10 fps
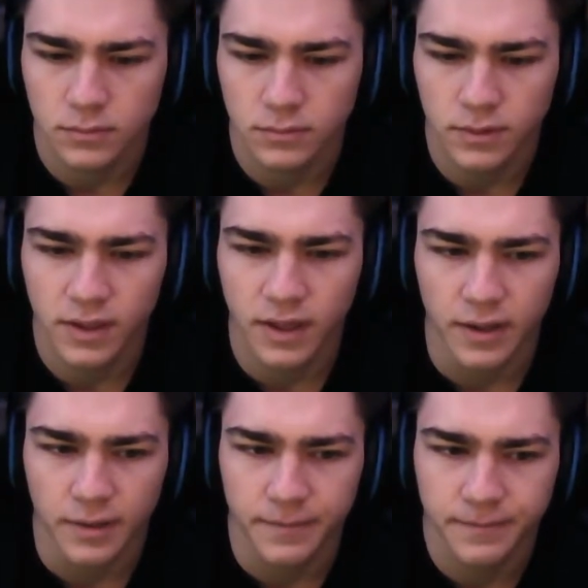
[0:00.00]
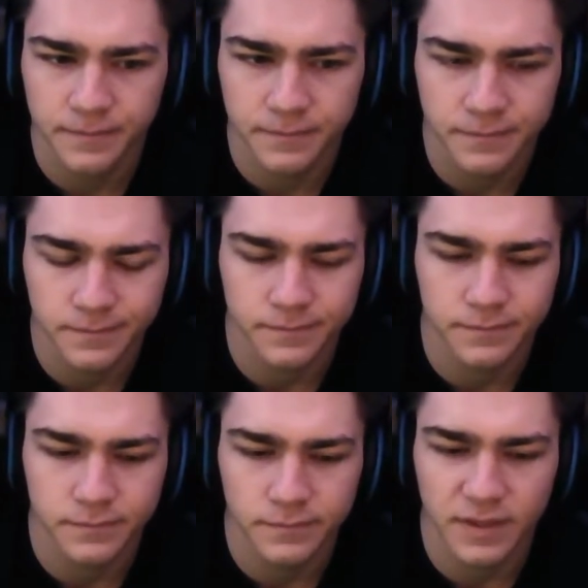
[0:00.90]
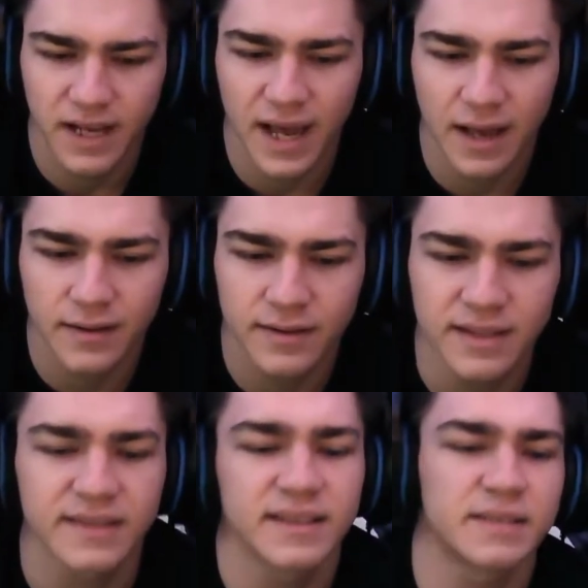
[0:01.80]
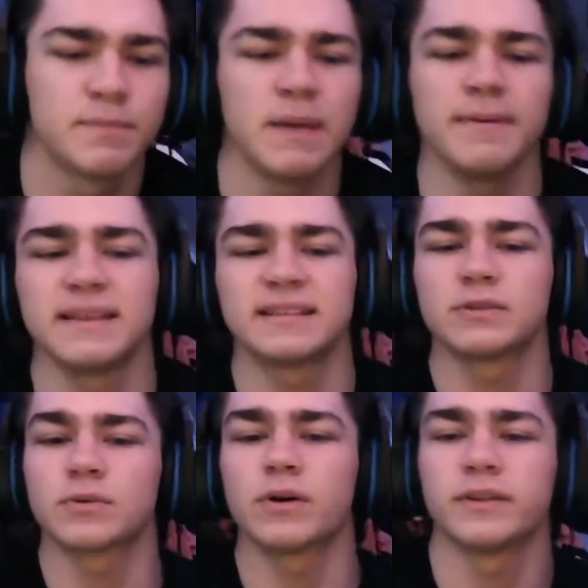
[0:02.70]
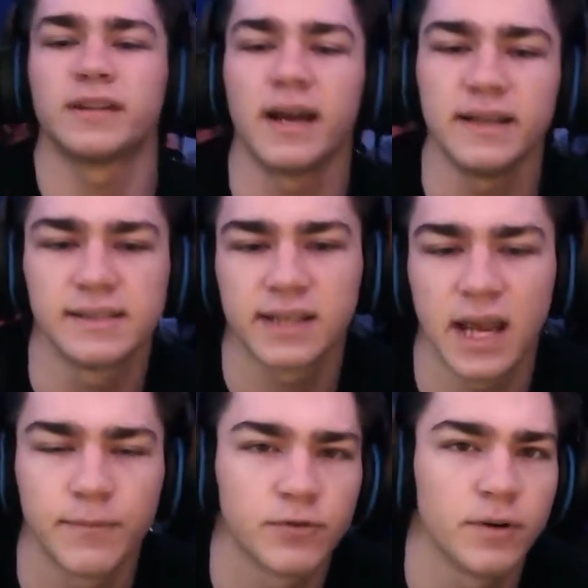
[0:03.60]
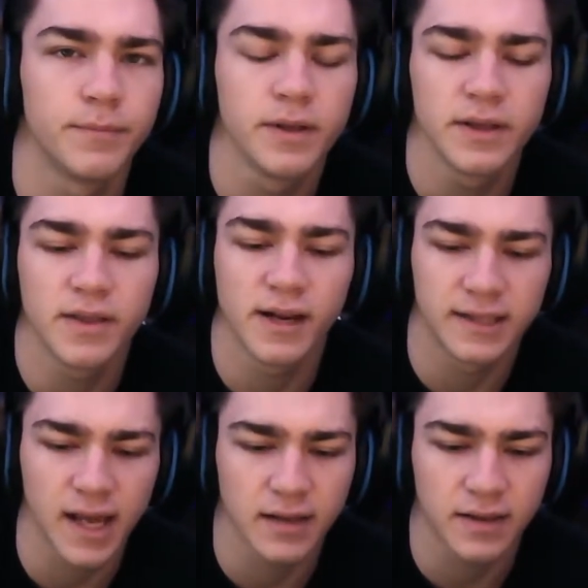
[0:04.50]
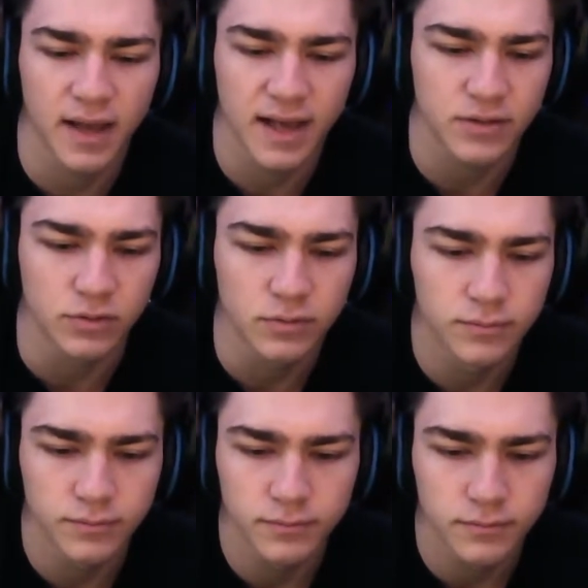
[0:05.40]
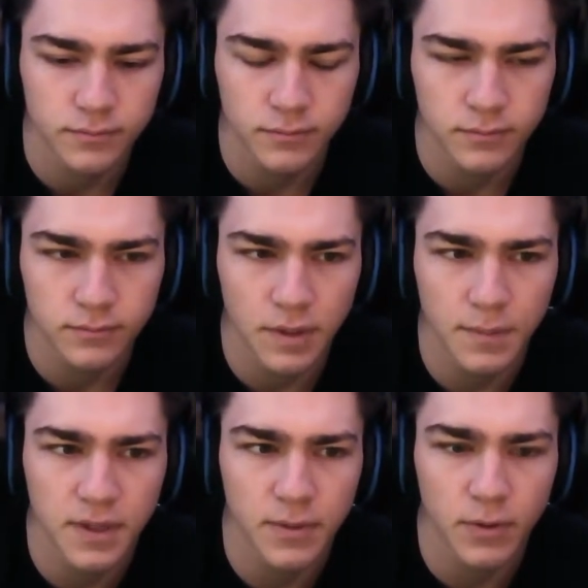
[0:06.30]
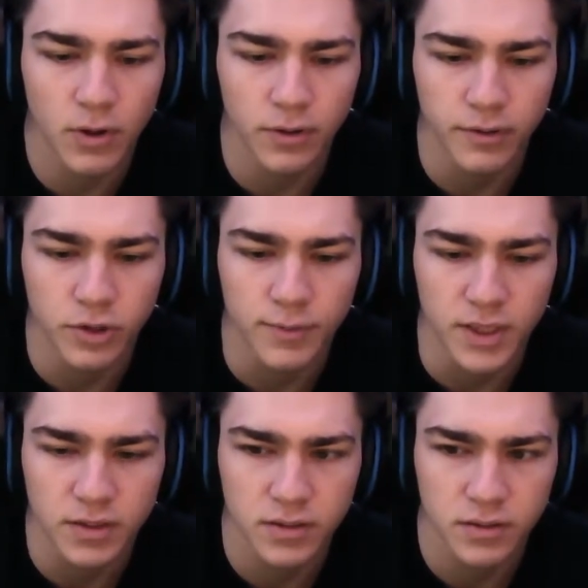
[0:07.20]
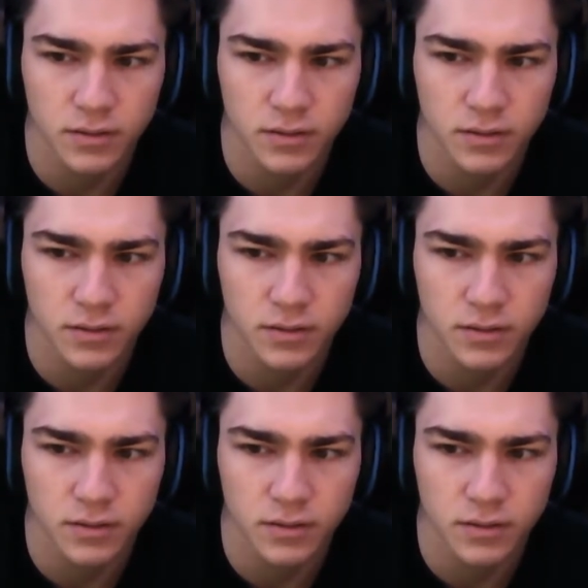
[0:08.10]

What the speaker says: Yeah, they had this is where all the Titans came from that attacked the castle. Maybe they were all humans,